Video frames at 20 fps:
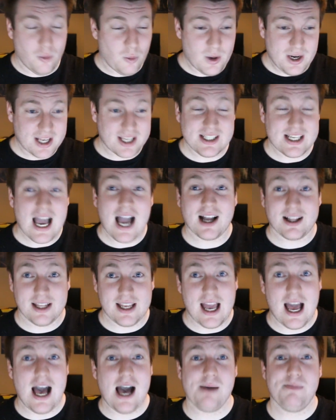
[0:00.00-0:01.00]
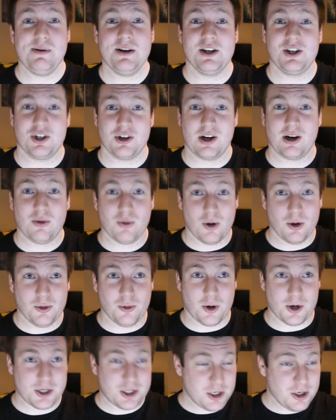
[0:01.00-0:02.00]
what exactly happened during
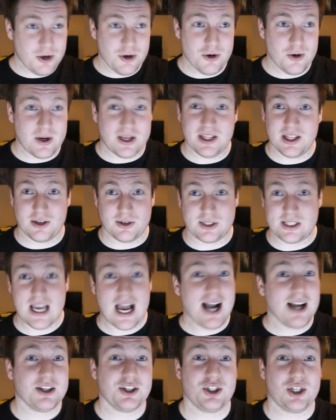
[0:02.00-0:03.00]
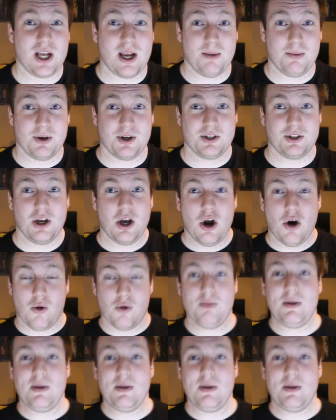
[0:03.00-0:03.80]
World War II in those gas chambers,